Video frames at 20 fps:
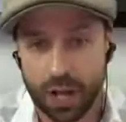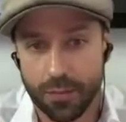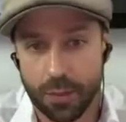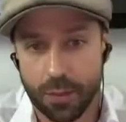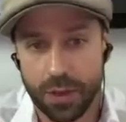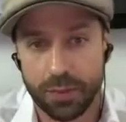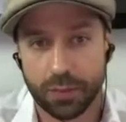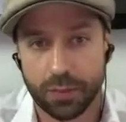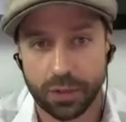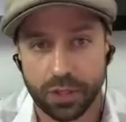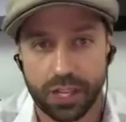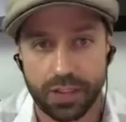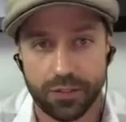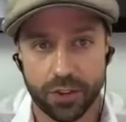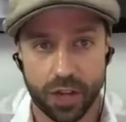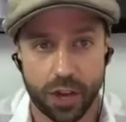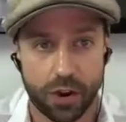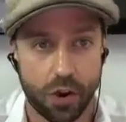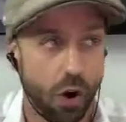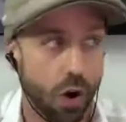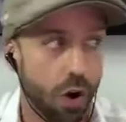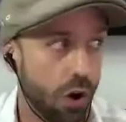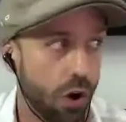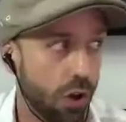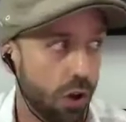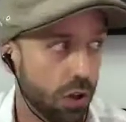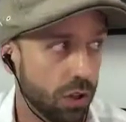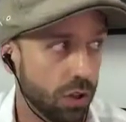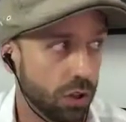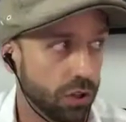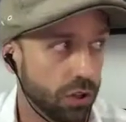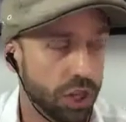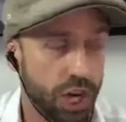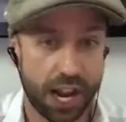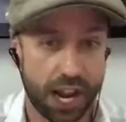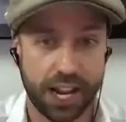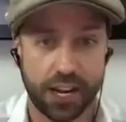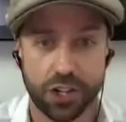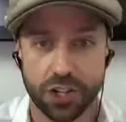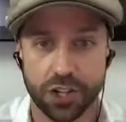a big believer that all
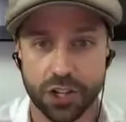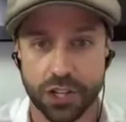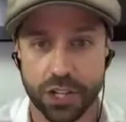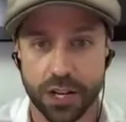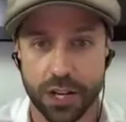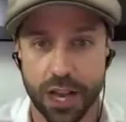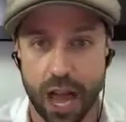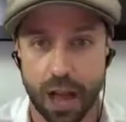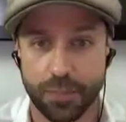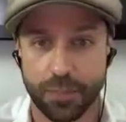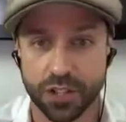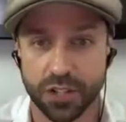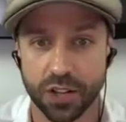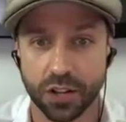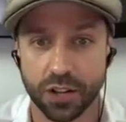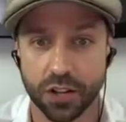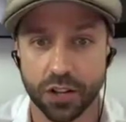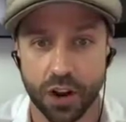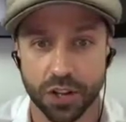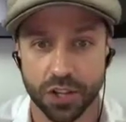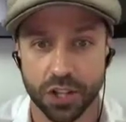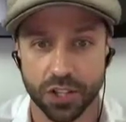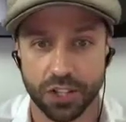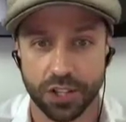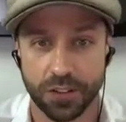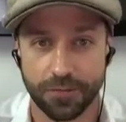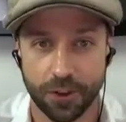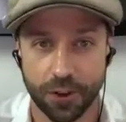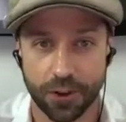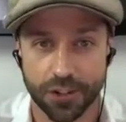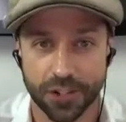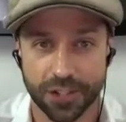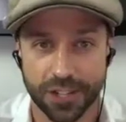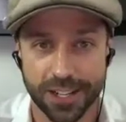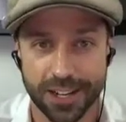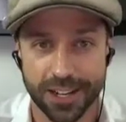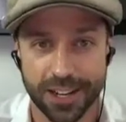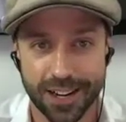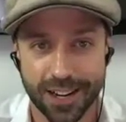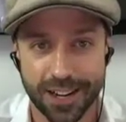change happens unconsciously first.
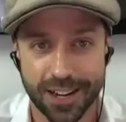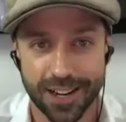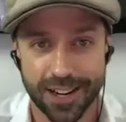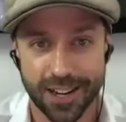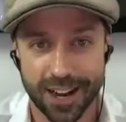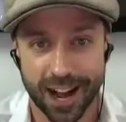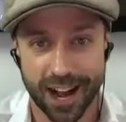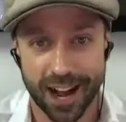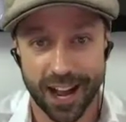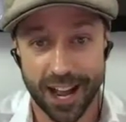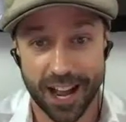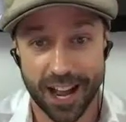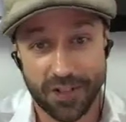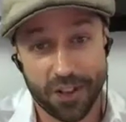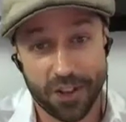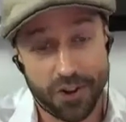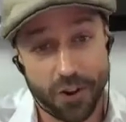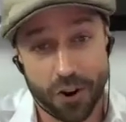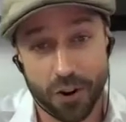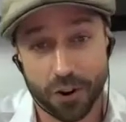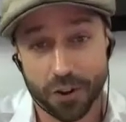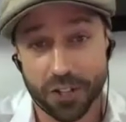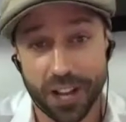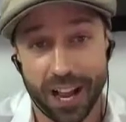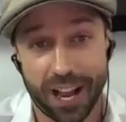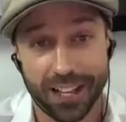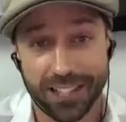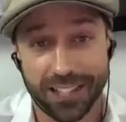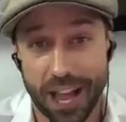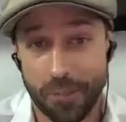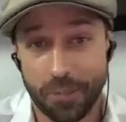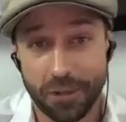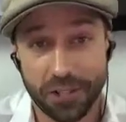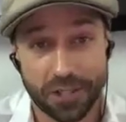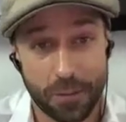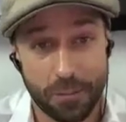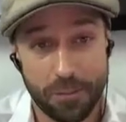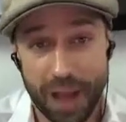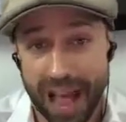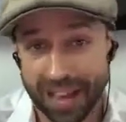And the neuroscience happens
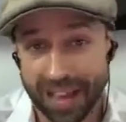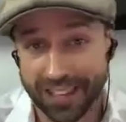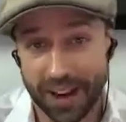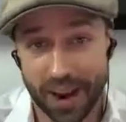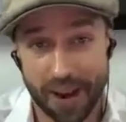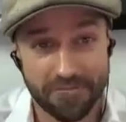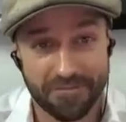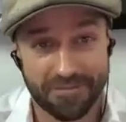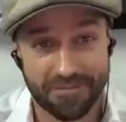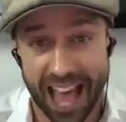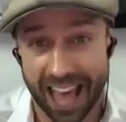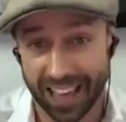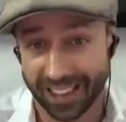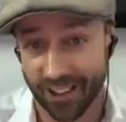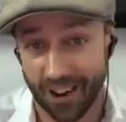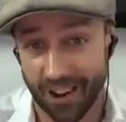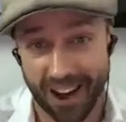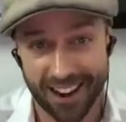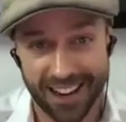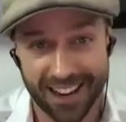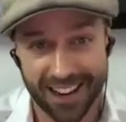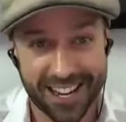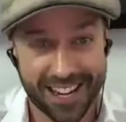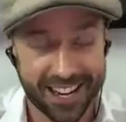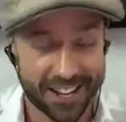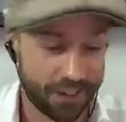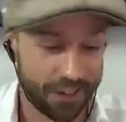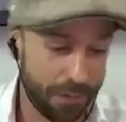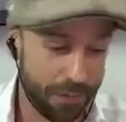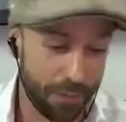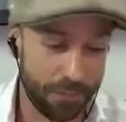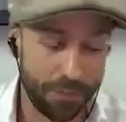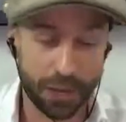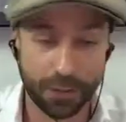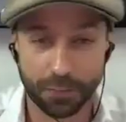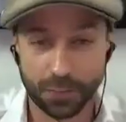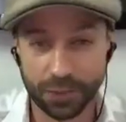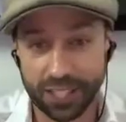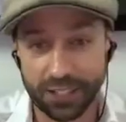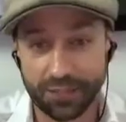to back up that thought. So I'm a
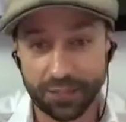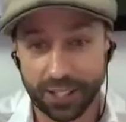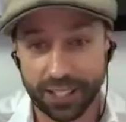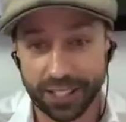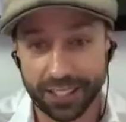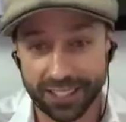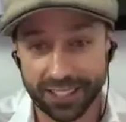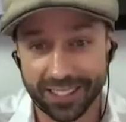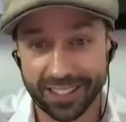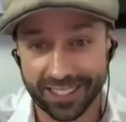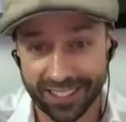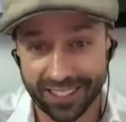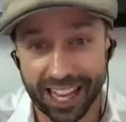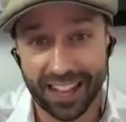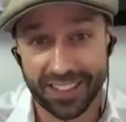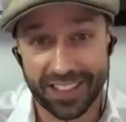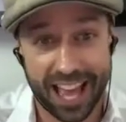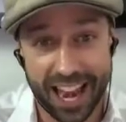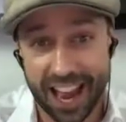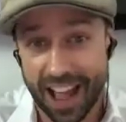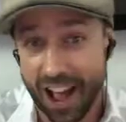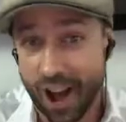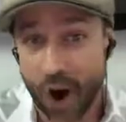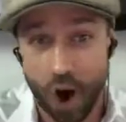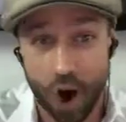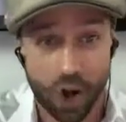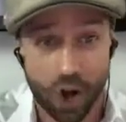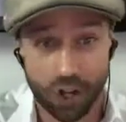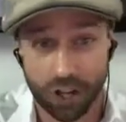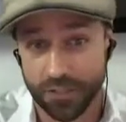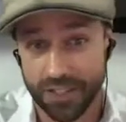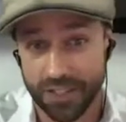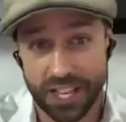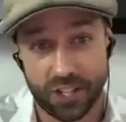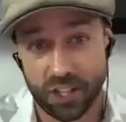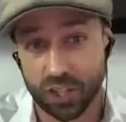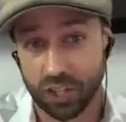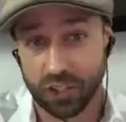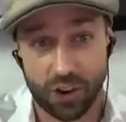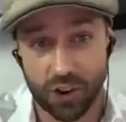big believer that all of
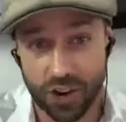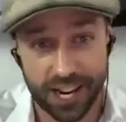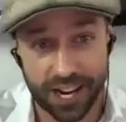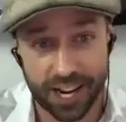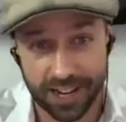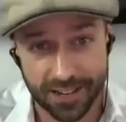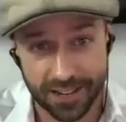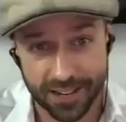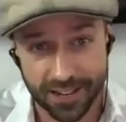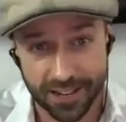this learning